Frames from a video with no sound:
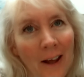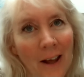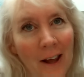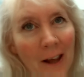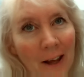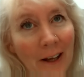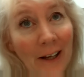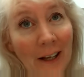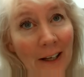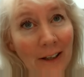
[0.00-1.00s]
Hey
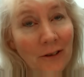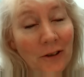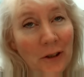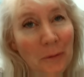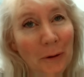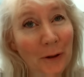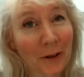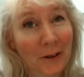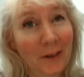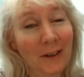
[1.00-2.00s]
YouTubers,
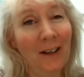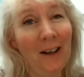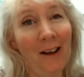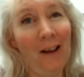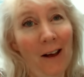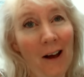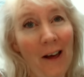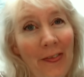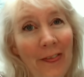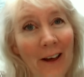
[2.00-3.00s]
I
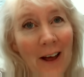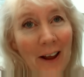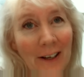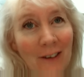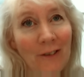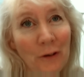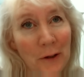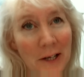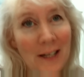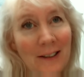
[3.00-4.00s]
thought I'd give you an
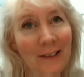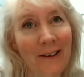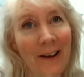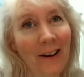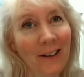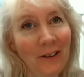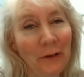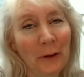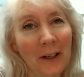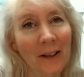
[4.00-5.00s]
insight into what I
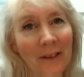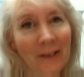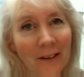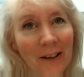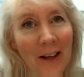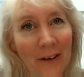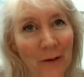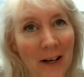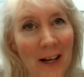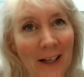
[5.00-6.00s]
look like when I
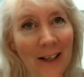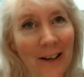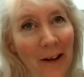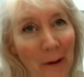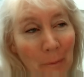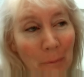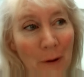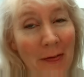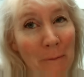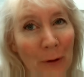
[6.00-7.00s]
get up in the
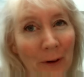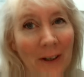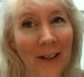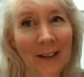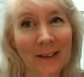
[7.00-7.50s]
morning.